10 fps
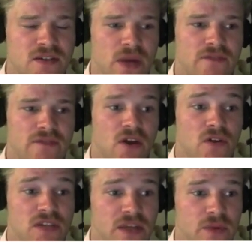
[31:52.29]
So we have the
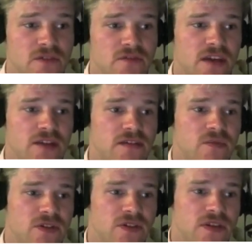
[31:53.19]
continuous phase,
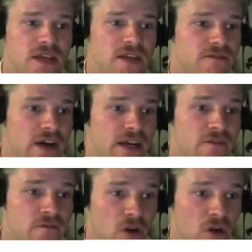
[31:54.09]
which is the finite